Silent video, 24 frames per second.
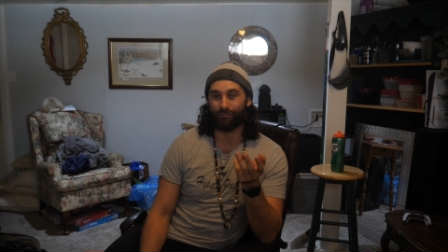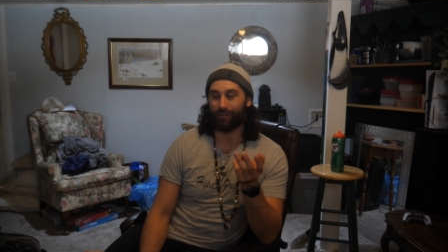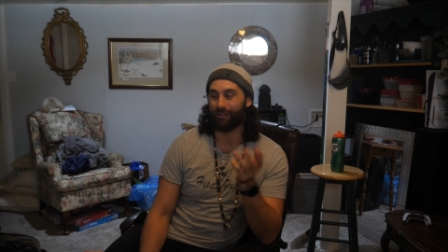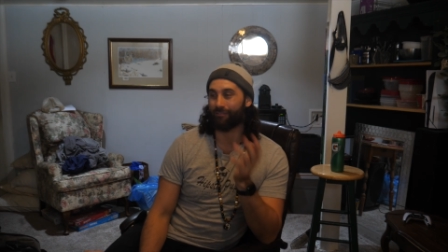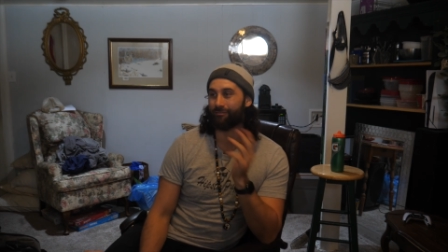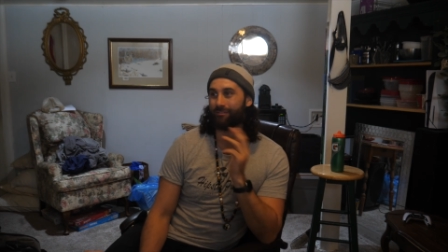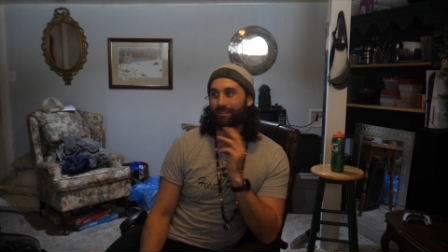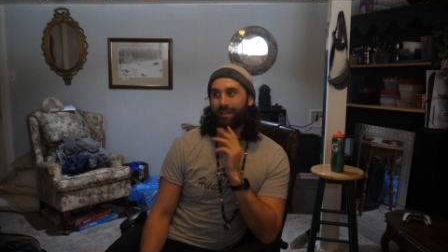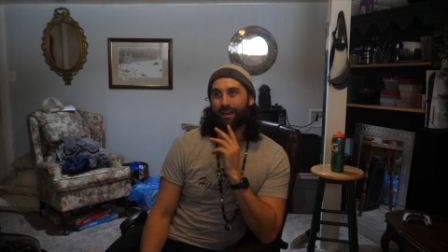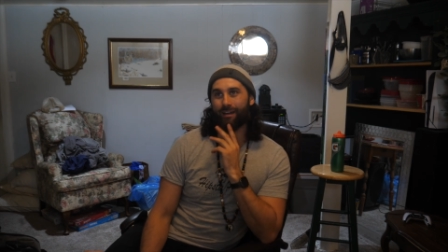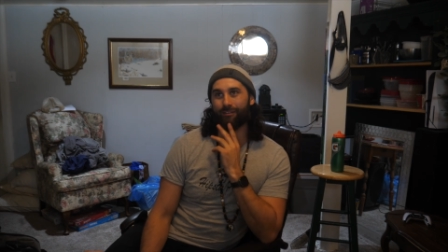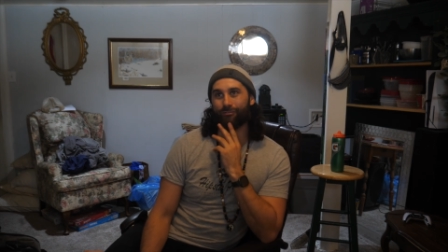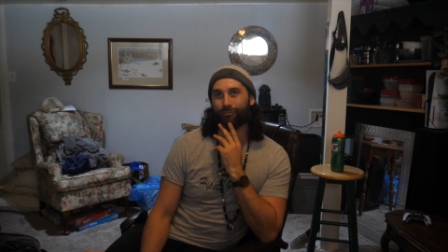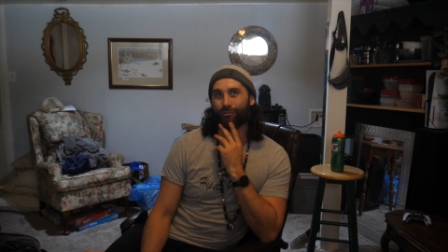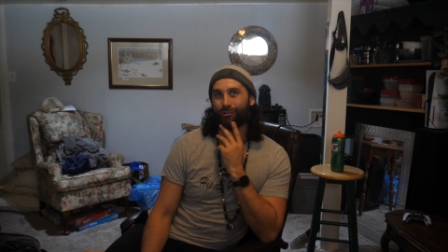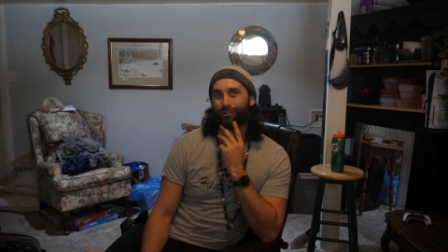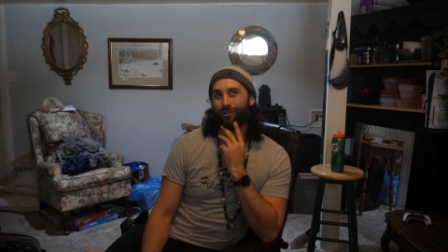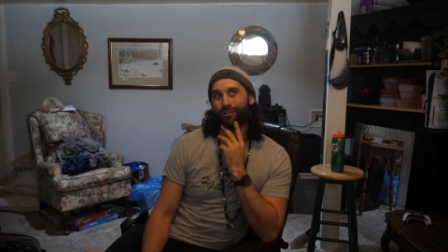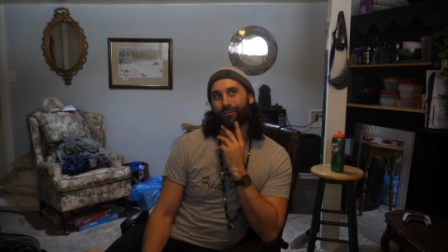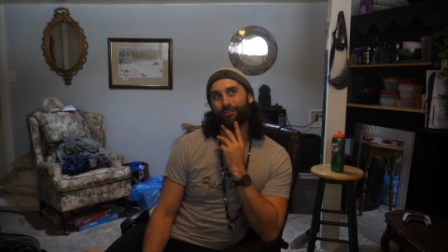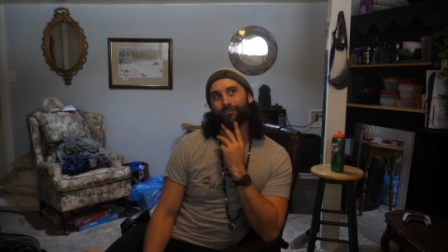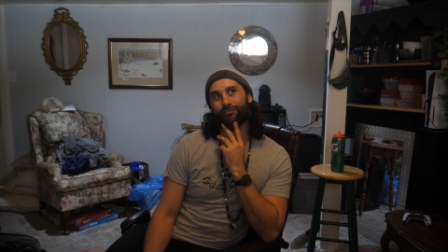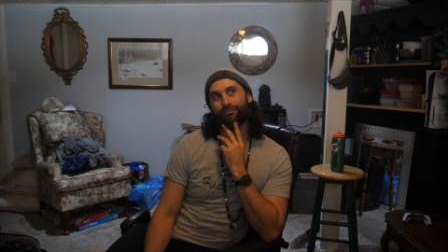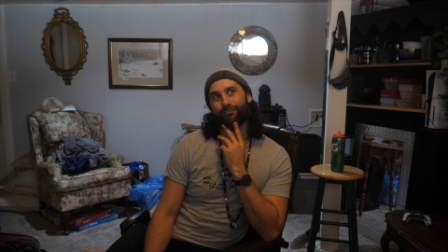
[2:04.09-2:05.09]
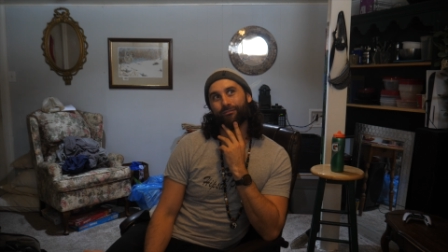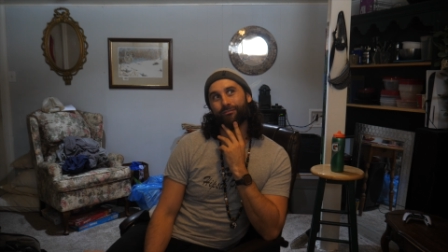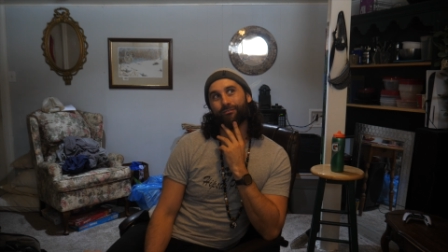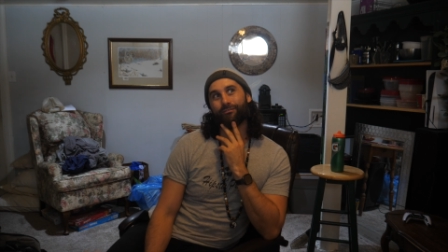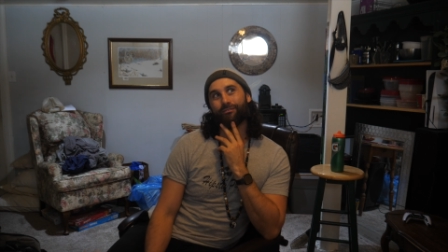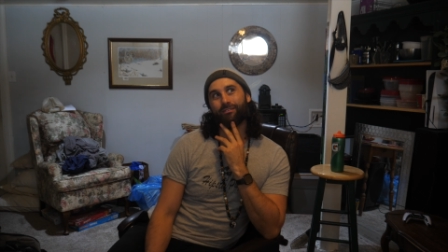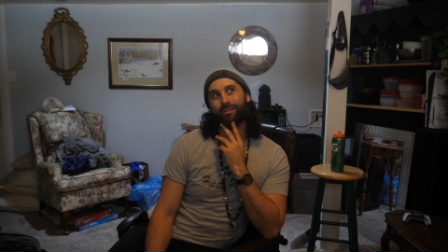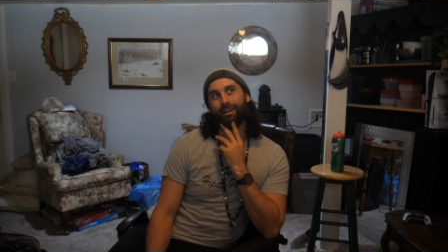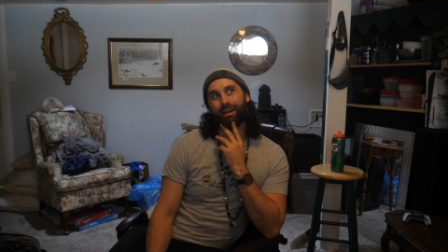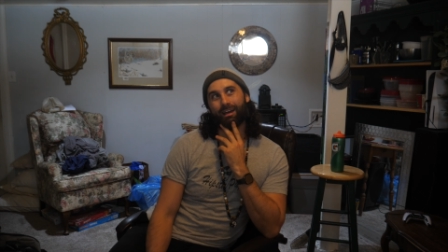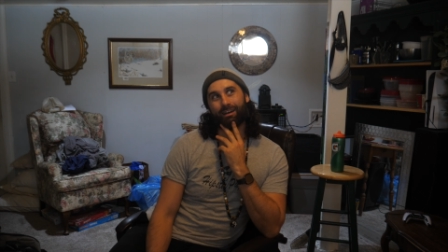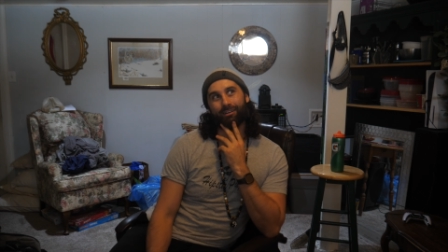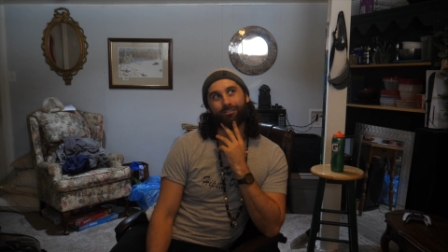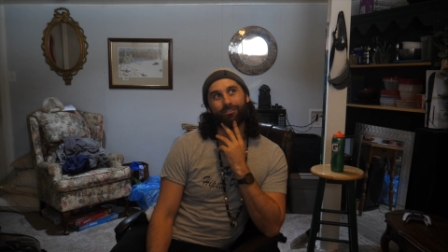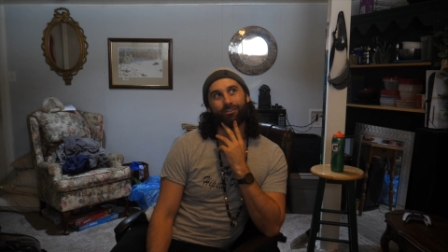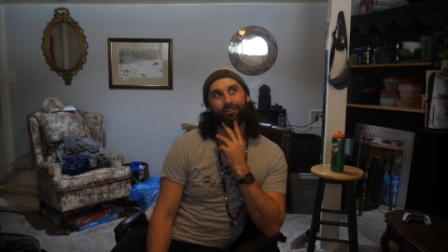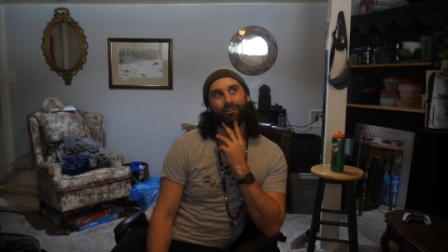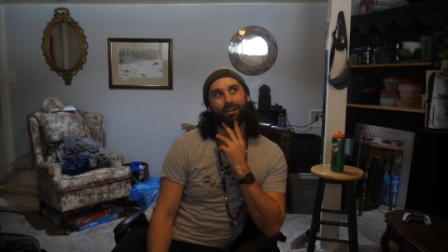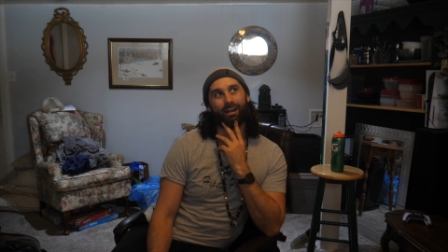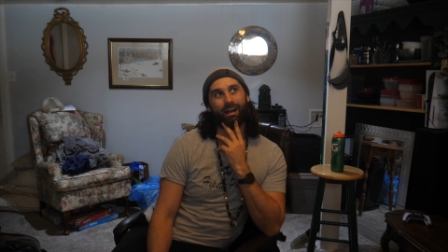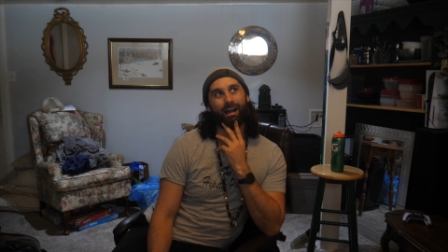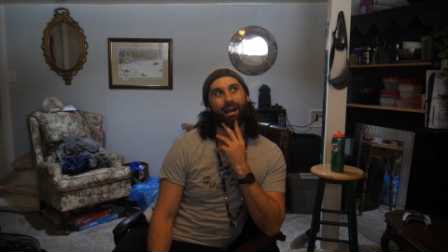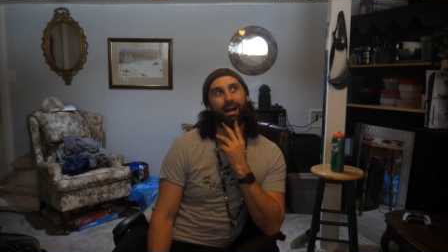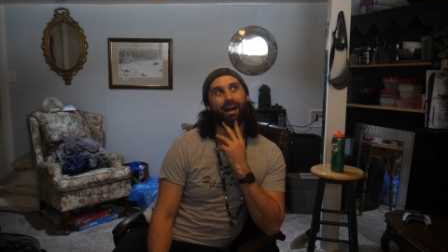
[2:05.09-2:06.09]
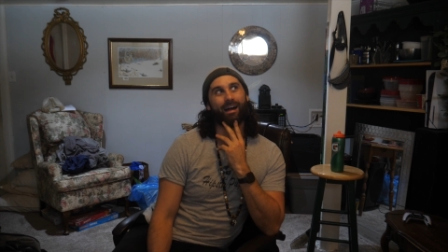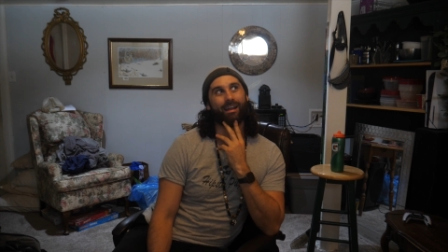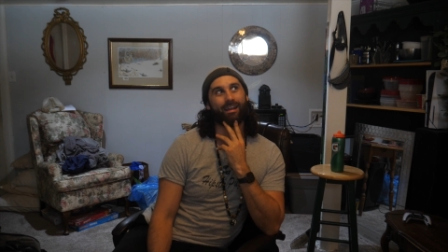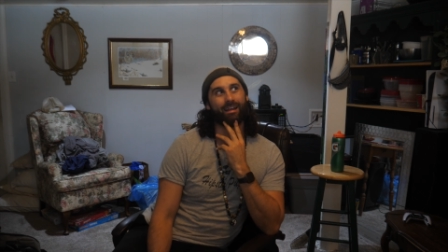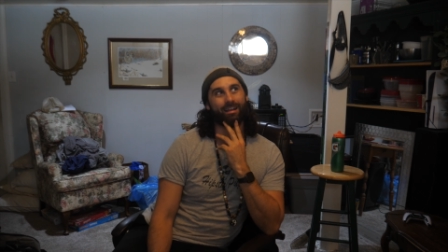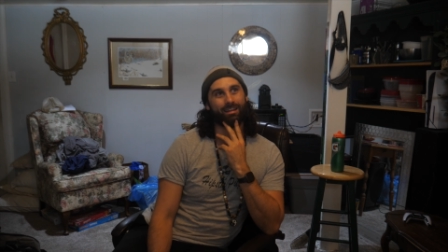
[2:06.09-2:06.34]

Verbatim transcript: I've never, never had